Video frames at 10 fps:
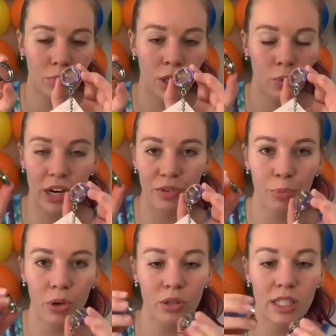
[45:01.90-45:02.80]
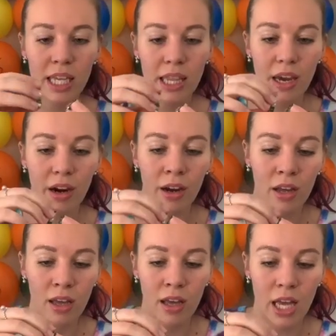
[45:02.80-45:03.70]
put whatever pearls in there,
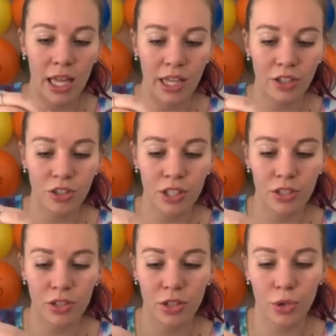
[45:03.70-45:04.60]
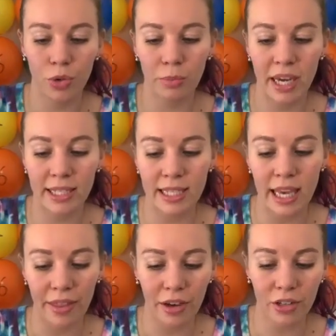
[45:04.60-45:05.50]
and then you just screw it back
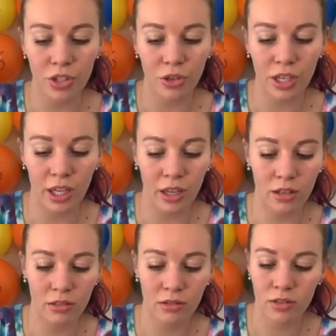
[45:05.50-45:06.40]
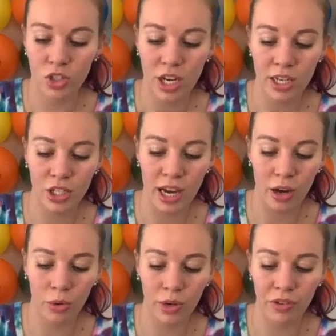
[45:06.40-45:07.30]
together so you can change
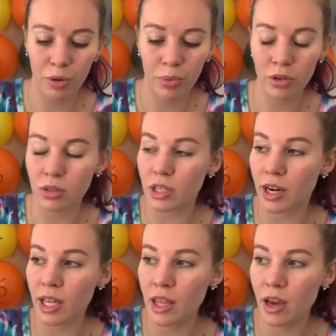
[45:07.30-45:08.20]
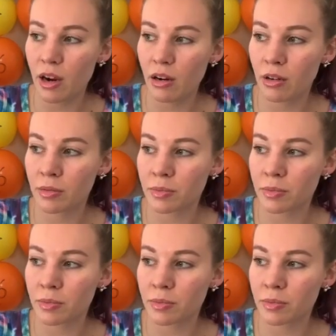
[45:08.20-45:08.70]
out whatever pearls are in there.